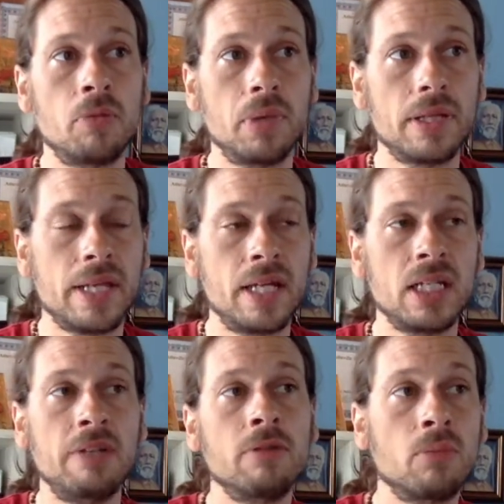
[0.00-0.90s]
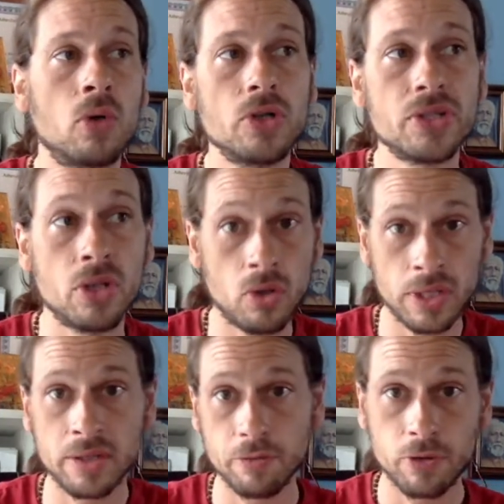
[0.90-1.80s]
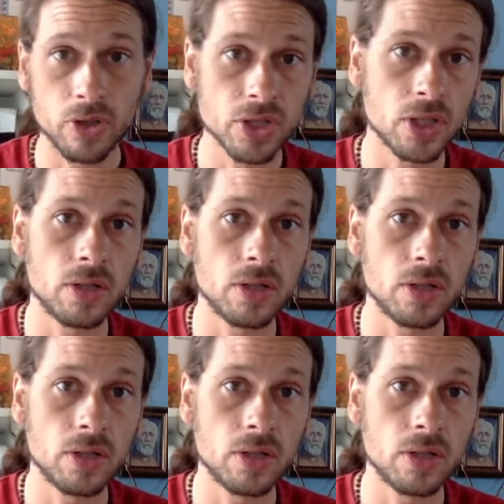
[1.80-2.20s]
but then even more so in the first